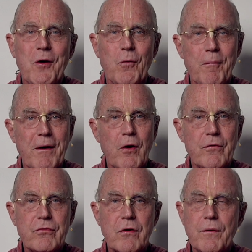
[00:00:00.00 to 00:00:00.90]
we may
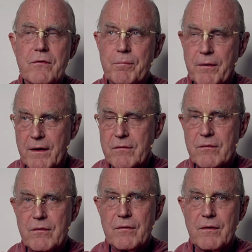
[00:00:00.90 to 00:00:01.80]
also respect,
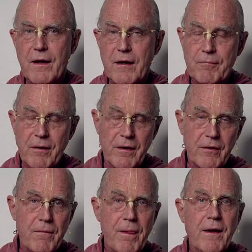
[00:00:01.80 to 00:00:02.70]
admire,